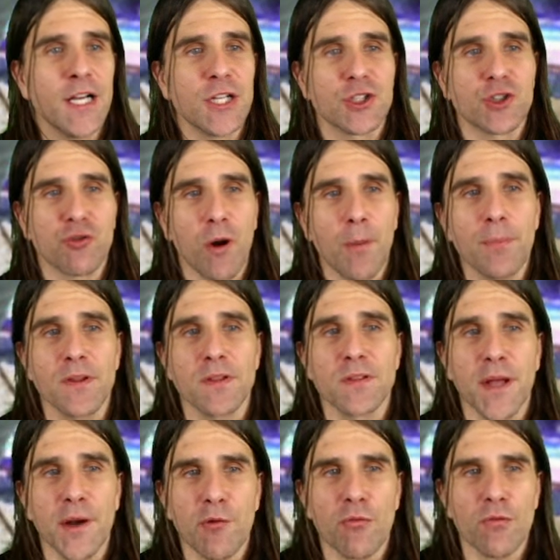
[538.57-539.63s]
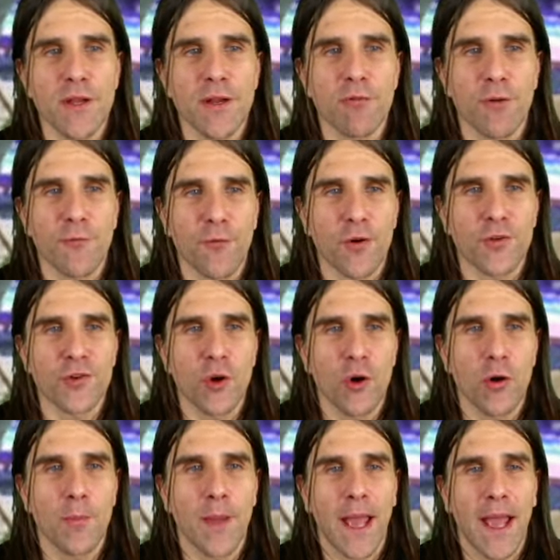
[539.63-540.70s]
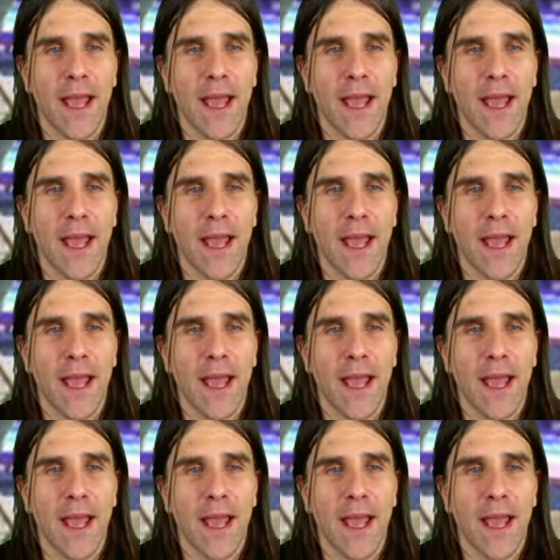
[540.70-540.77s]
Trump literally referred to him